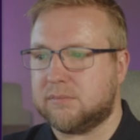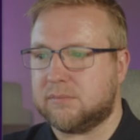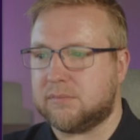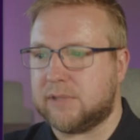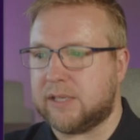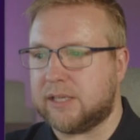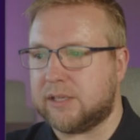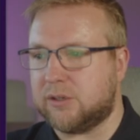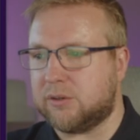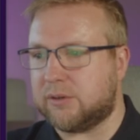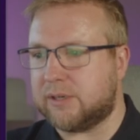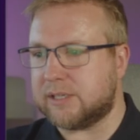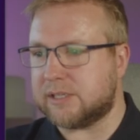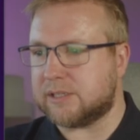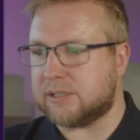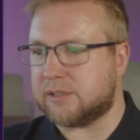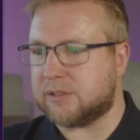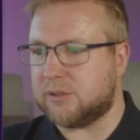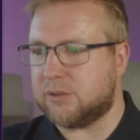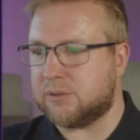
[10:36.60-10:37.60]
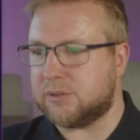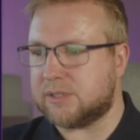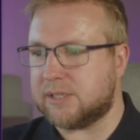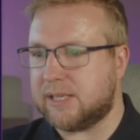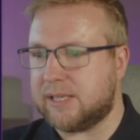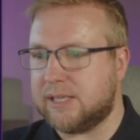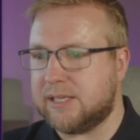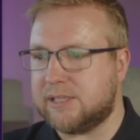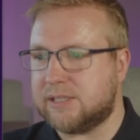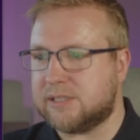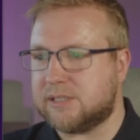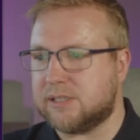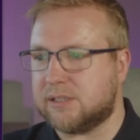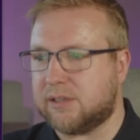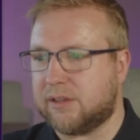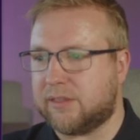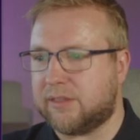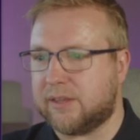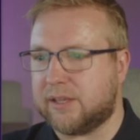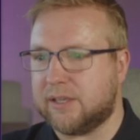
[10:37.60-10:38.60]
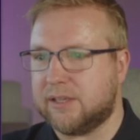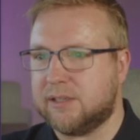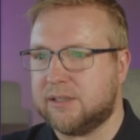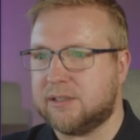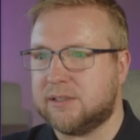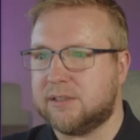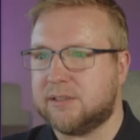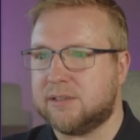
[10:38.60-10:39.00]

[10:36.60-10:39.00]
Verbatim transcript: ignore exit codes is still a thing.